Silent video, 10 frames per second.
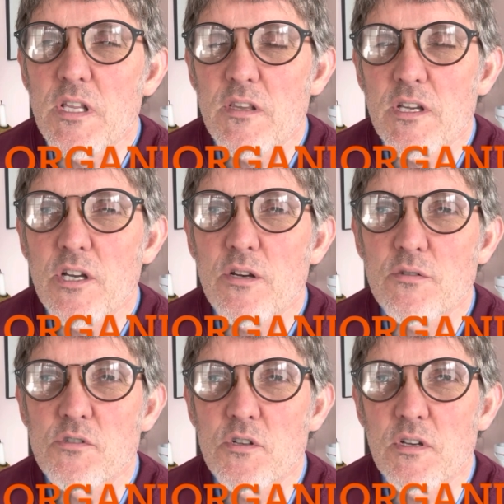the
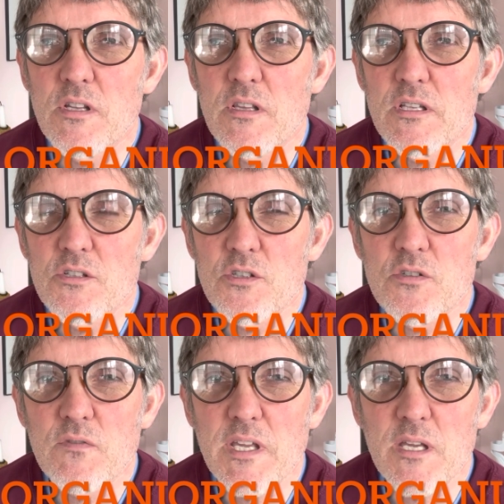hero's journey that
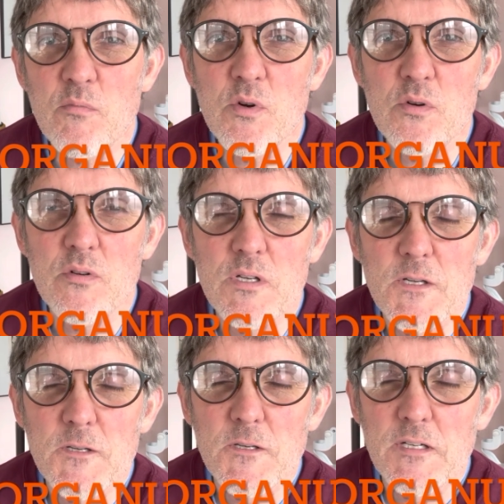Joseph Campbell
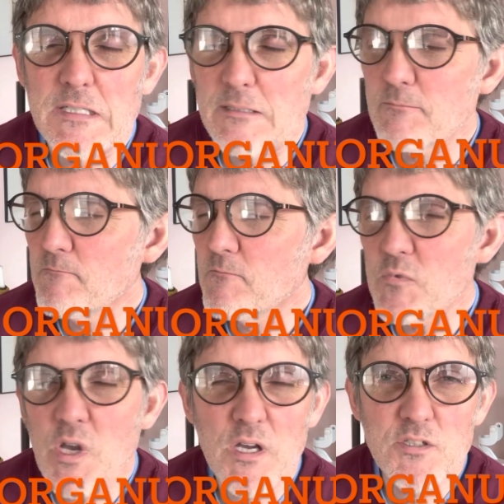
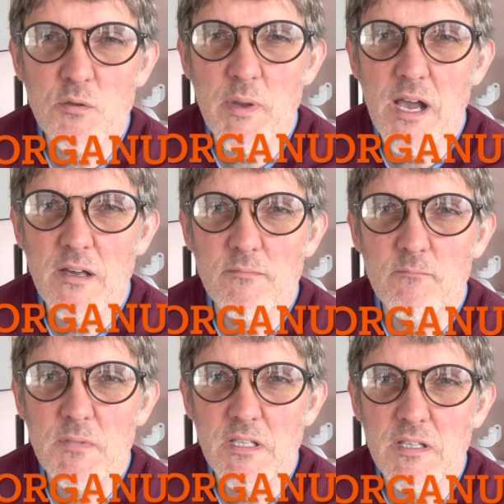talks about
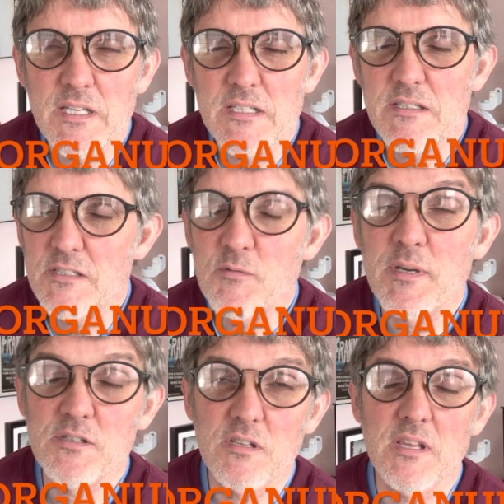in that,
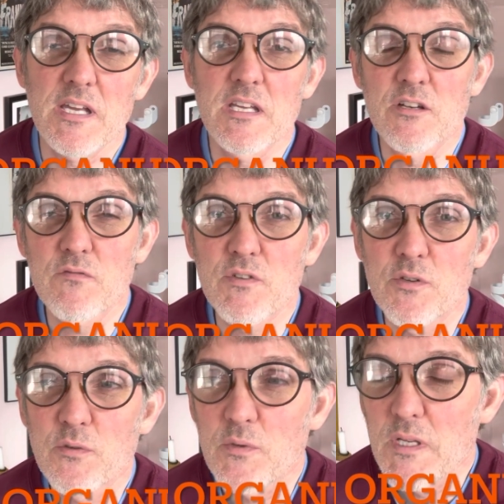especially that
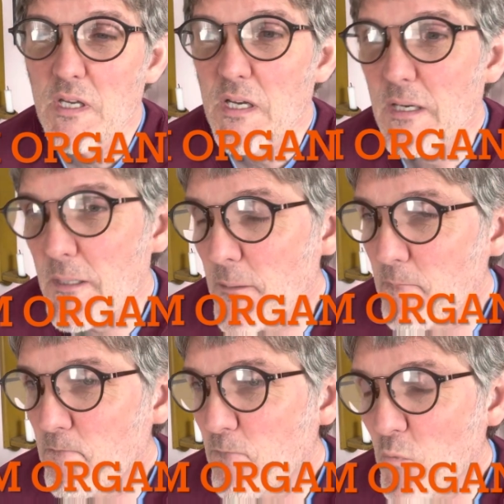interview
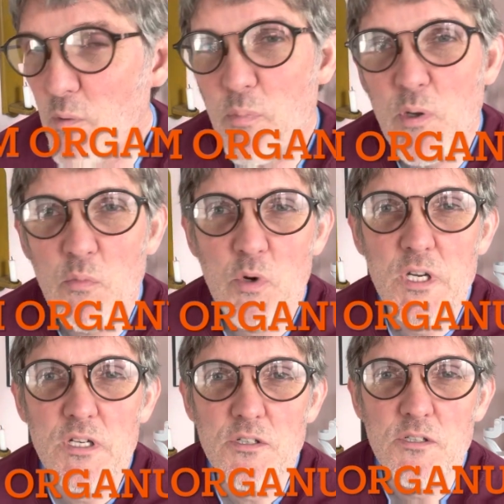with Bill
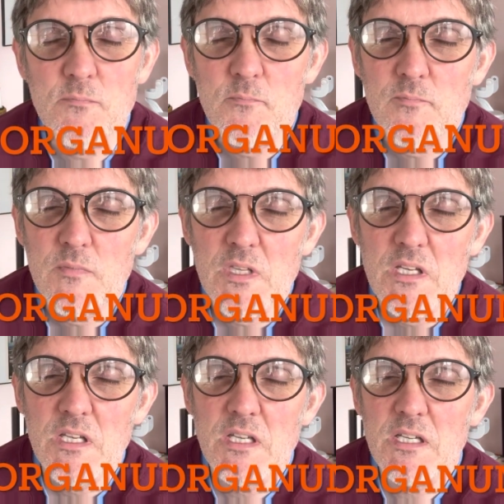Moyers.
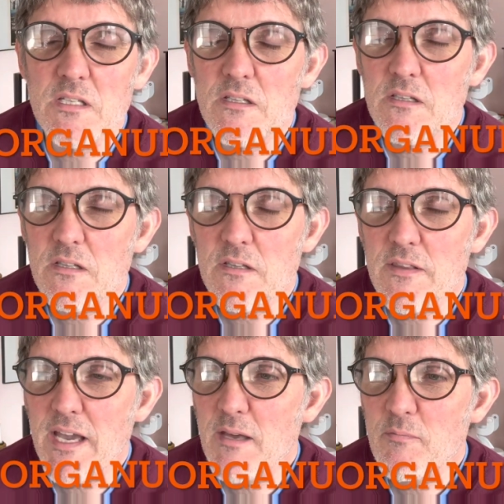And
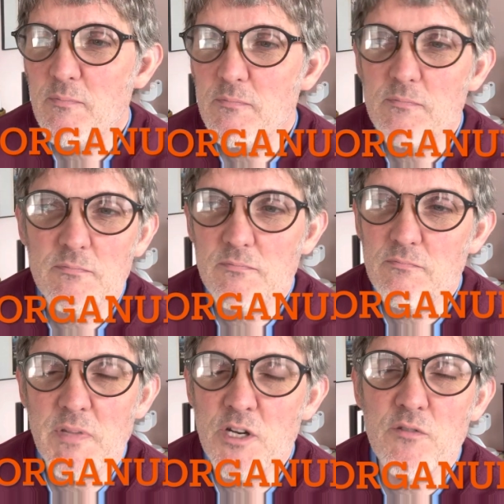that
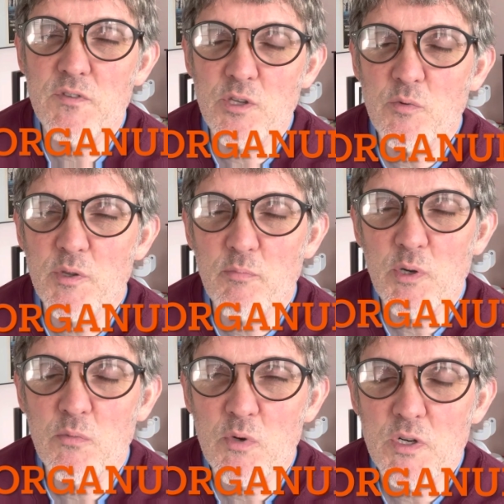interview with
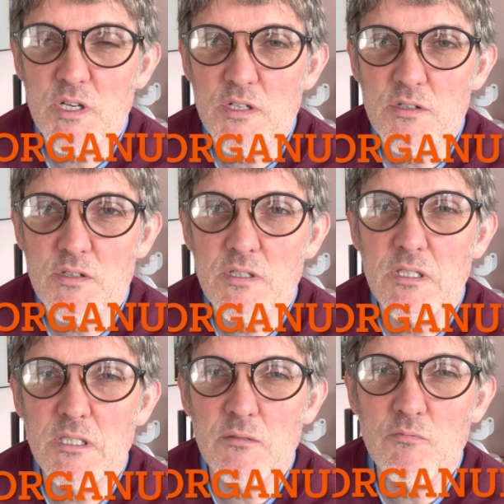Bill Moyers
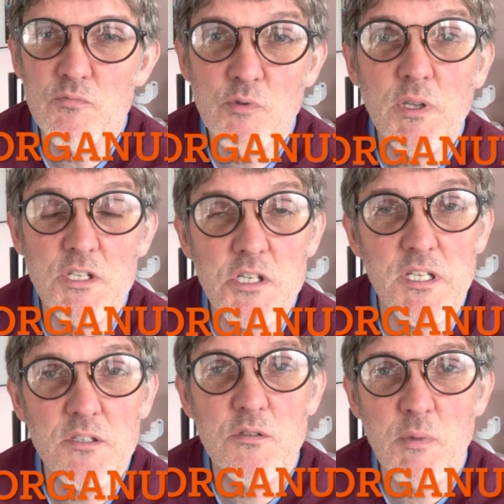really
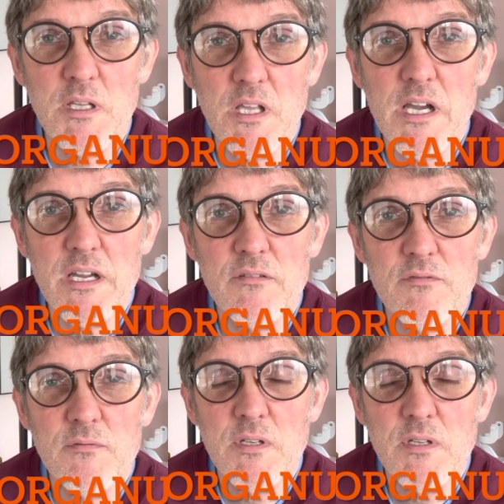changed my life.